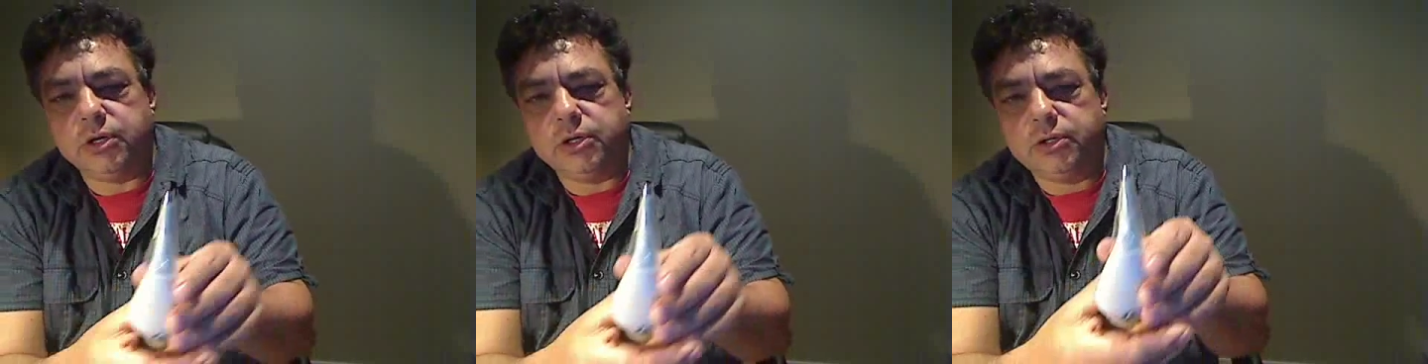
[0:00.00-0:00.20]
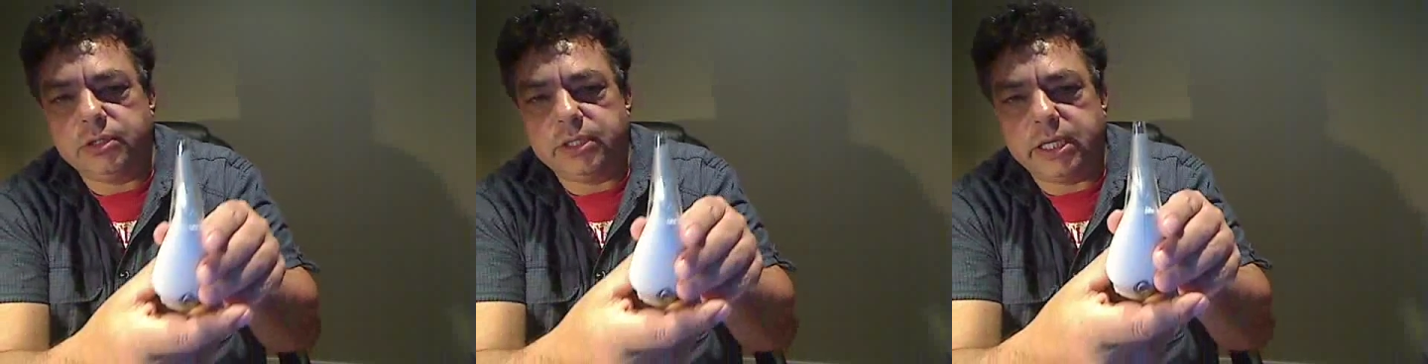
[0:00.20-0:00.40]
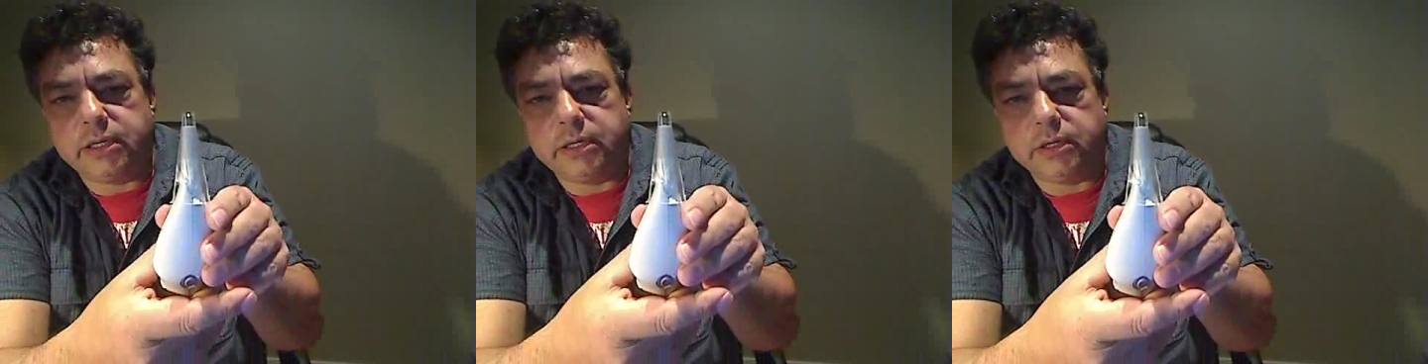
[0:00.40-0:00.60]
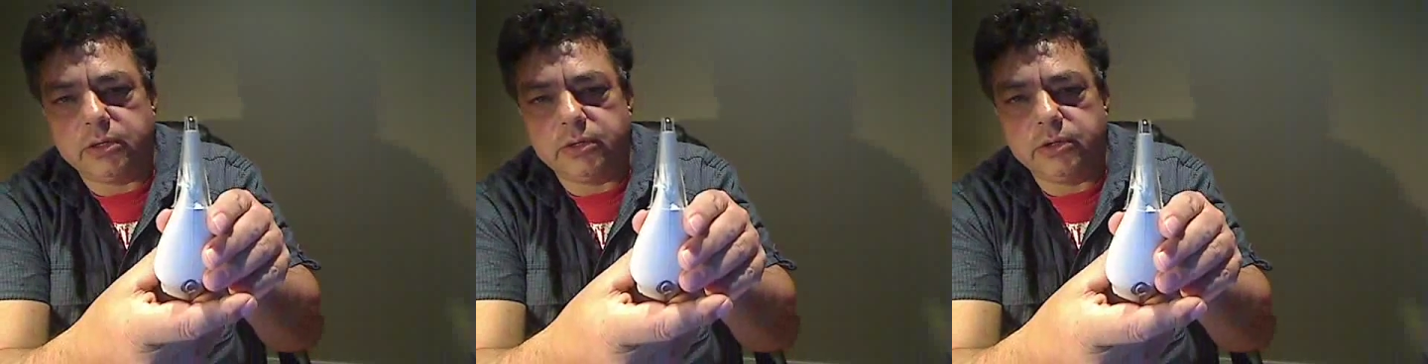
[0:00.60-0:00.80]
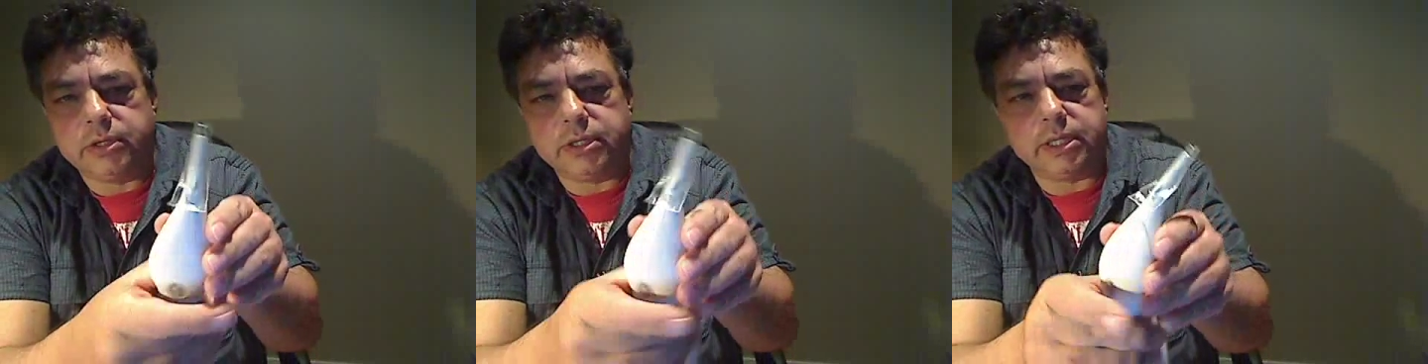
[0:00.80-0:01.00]
onto that
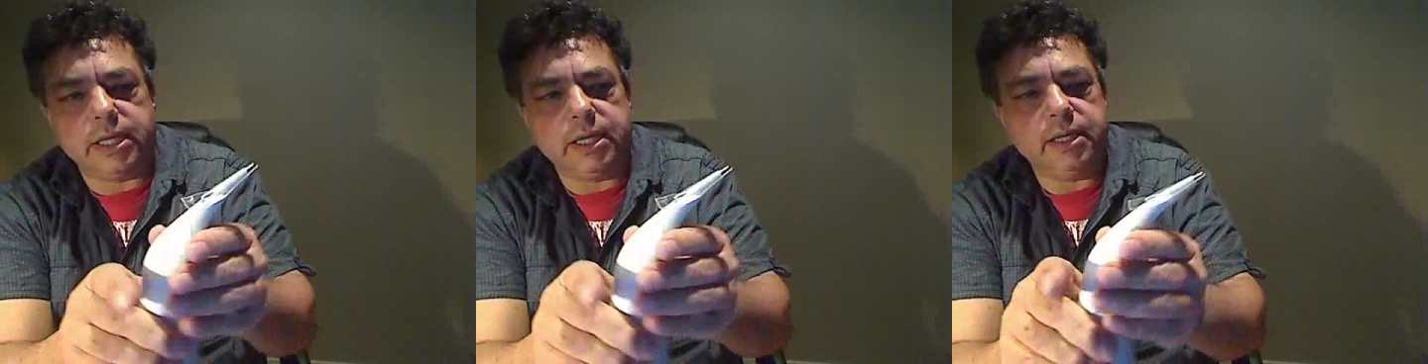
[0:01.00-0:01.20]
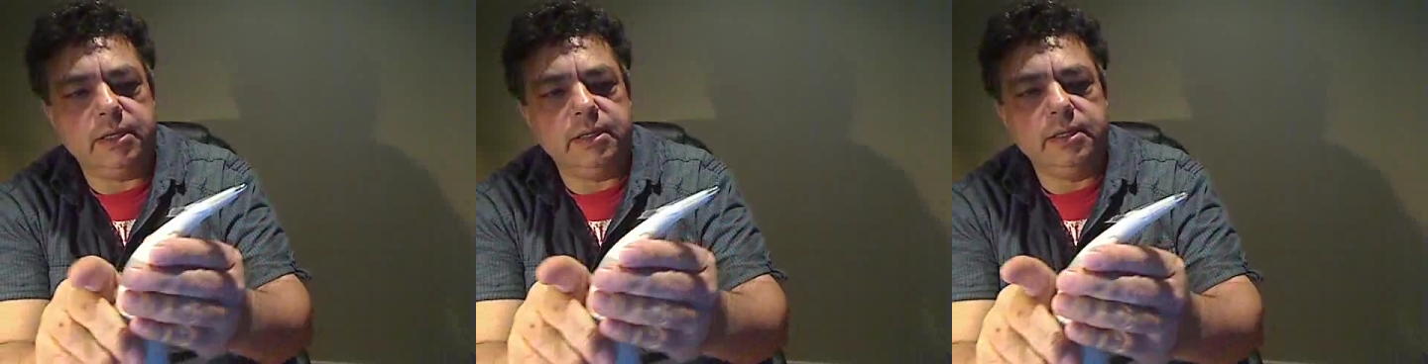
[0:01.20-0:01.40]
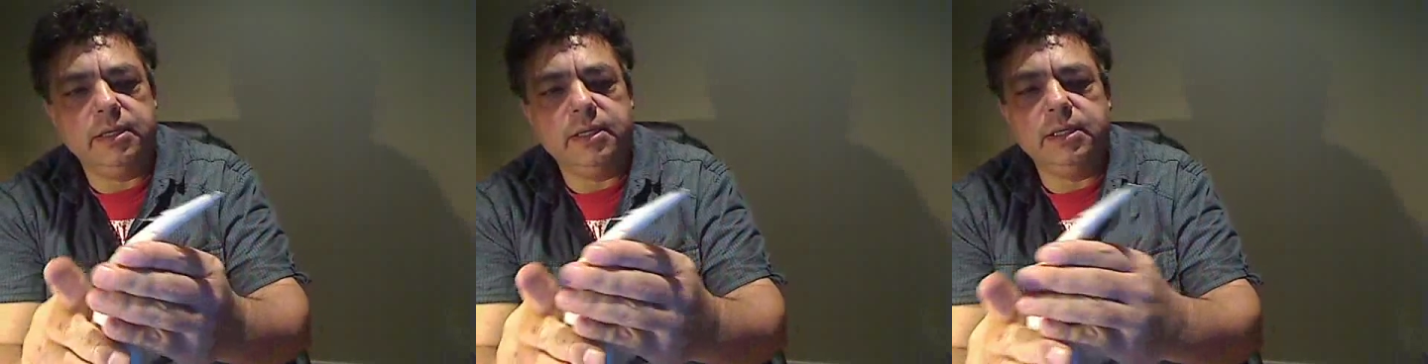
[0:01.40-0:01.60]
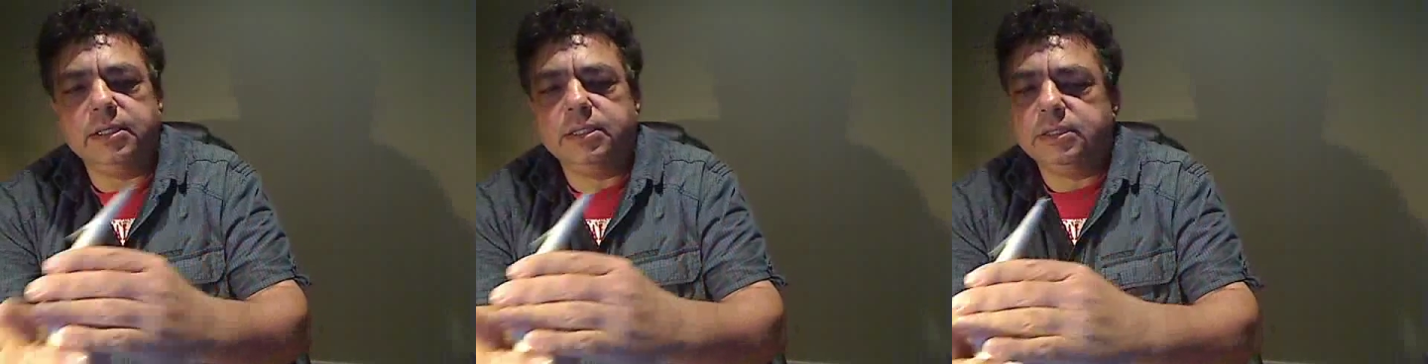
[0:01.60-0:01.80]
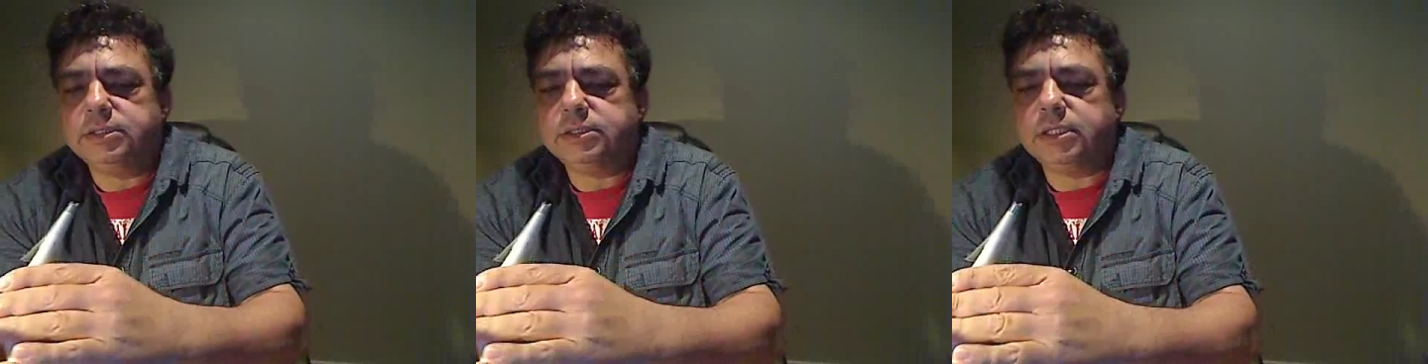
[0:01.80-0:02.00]
little hook there,
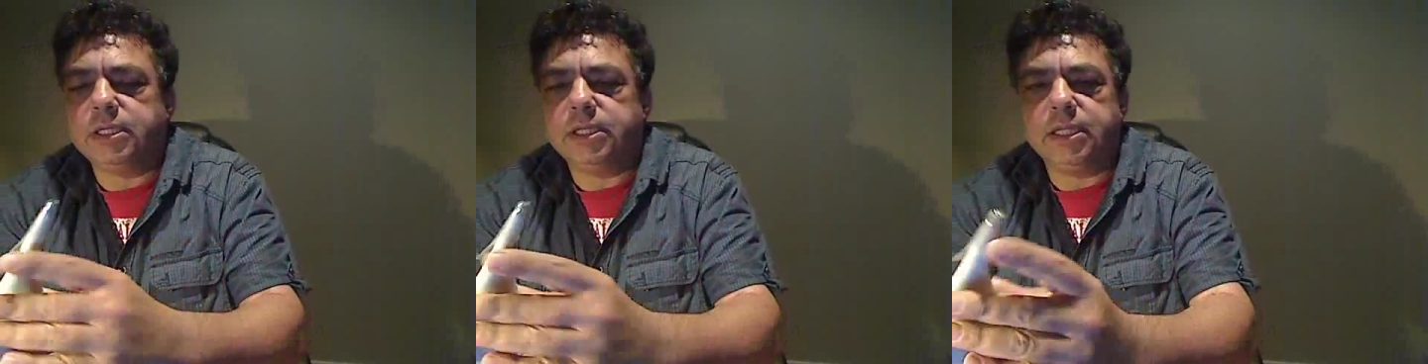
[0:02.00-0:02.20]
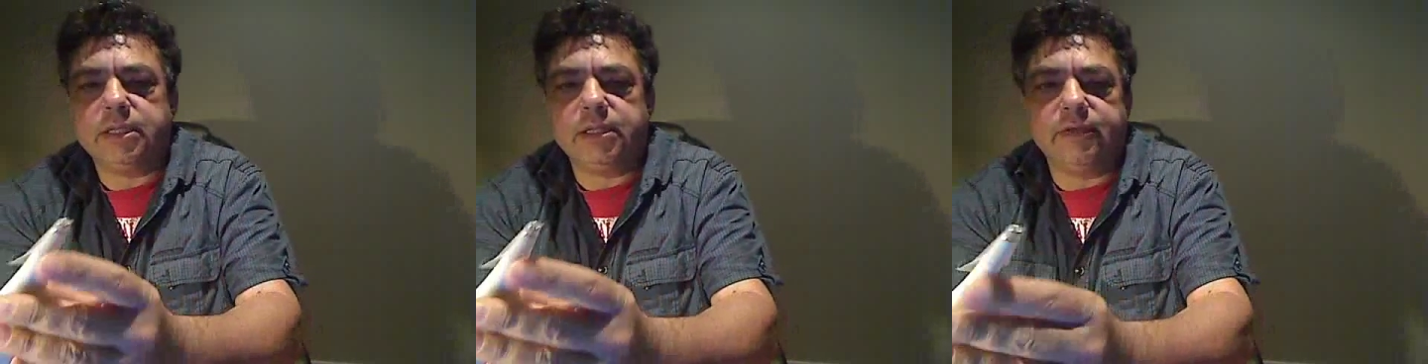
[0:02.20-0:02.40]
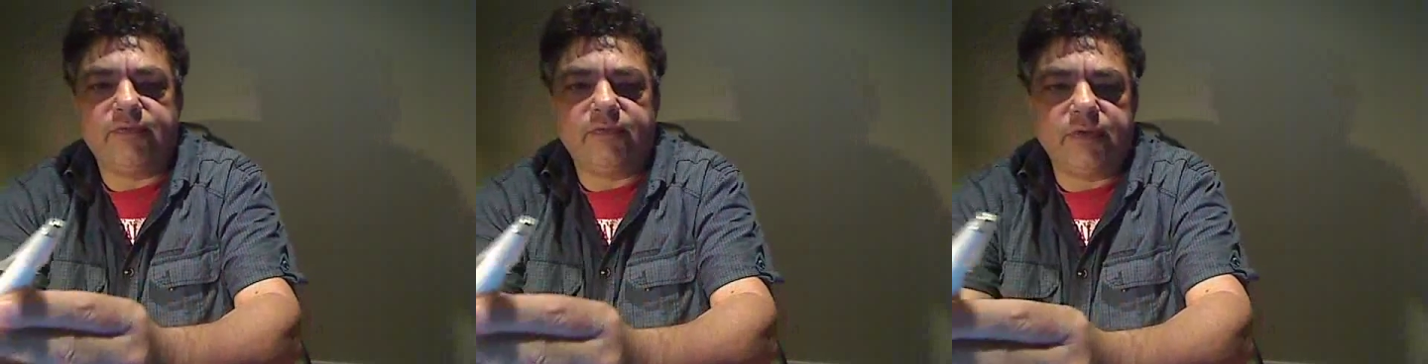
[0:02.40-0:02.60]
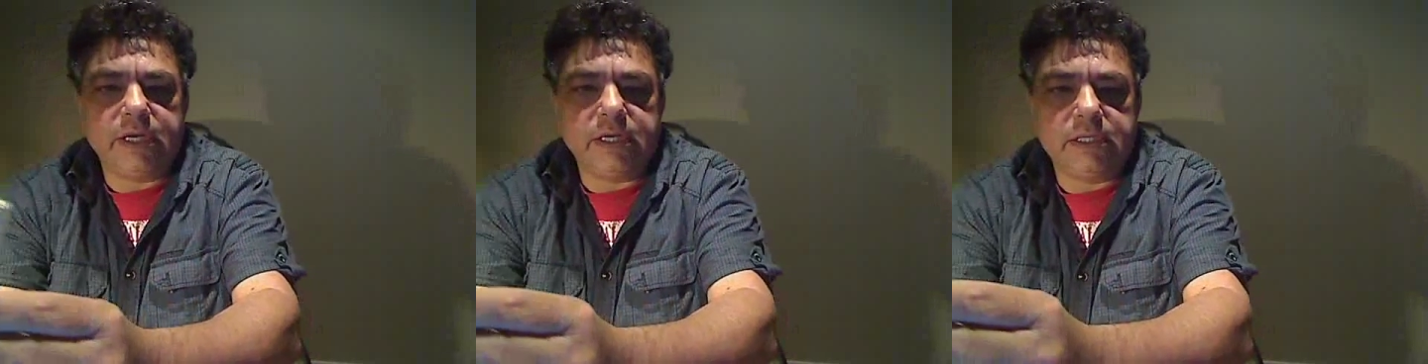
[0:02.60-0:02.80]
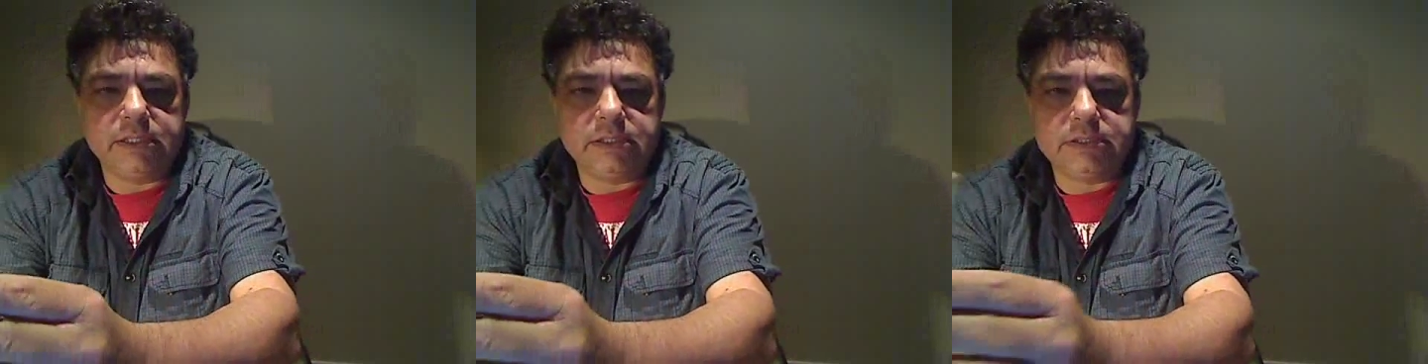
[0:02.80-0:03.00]
so that the front